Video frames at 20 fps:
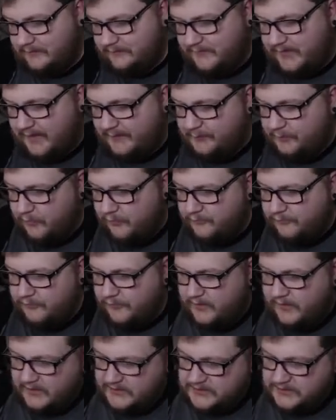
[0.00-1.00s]
Tapu
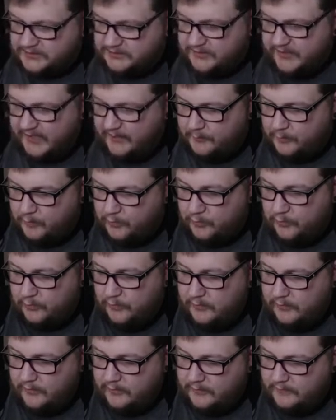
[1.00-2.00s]
forgot your name.
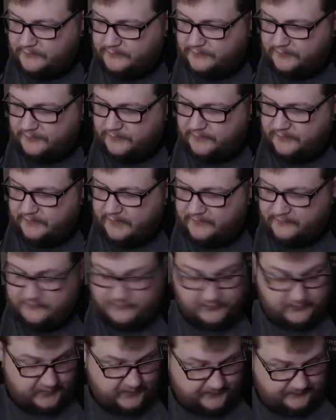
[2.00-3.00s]
Sure, that's
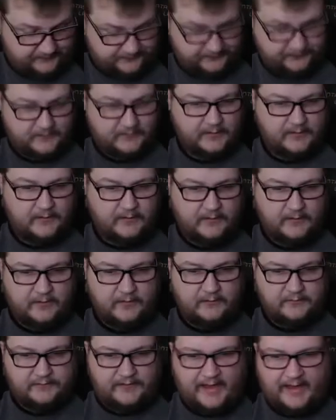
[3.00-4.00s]
your name.
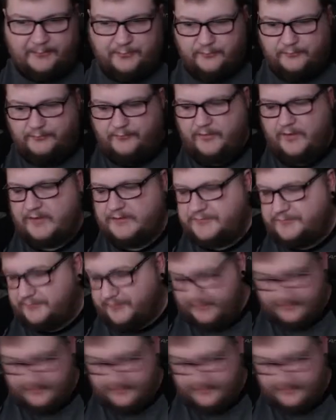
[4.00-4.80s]
Tapu forgot your